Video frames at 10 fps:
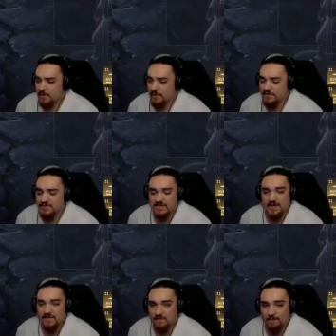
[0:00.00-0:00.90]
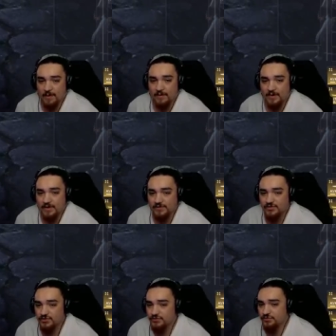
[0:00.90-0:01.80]
this is the act of parrying
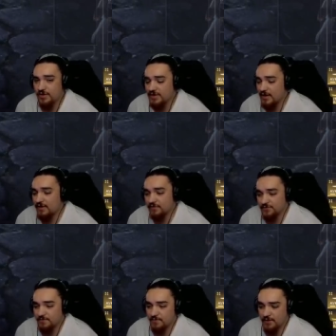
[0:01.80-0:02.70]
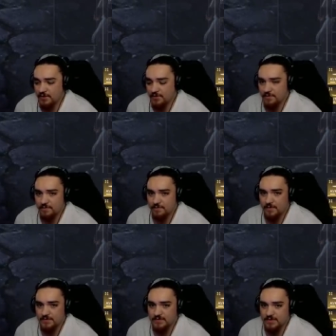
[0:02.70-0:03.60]
straight out of sprint,
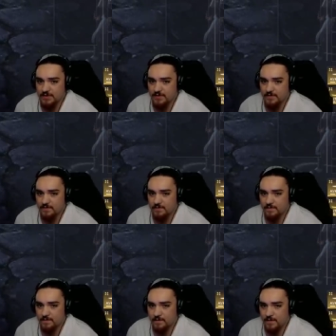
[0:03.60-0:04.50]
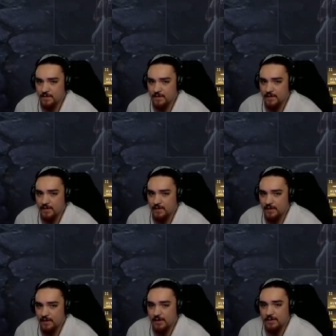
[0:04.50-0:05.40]
basically,
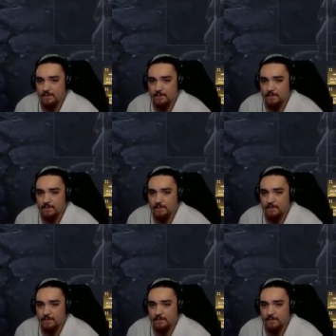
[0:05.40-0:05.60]
um,